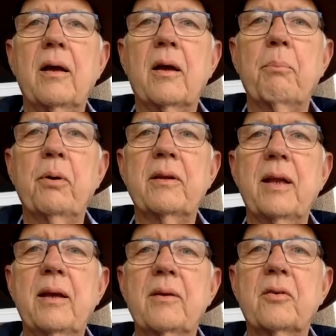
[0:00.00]
You can put
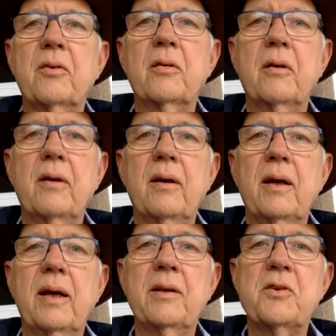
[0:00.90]
things
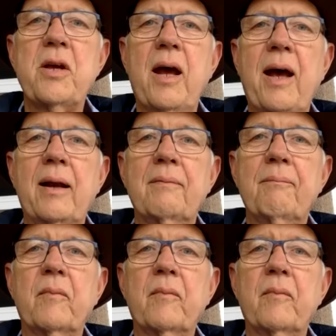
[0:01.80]
in the chat.